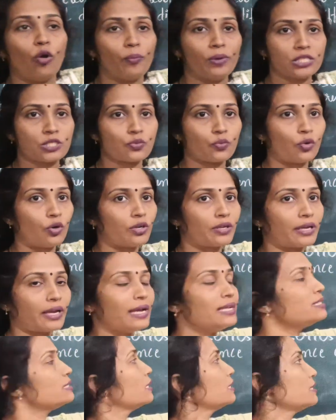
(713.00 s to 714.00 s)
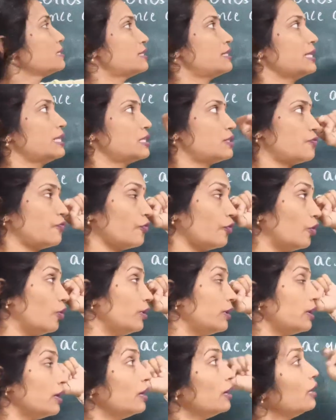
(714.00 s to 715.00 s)
how much volt, guys? 6
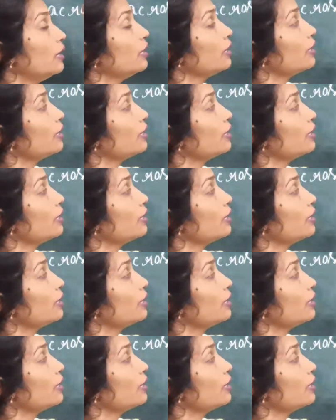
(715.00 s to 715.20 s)
volt.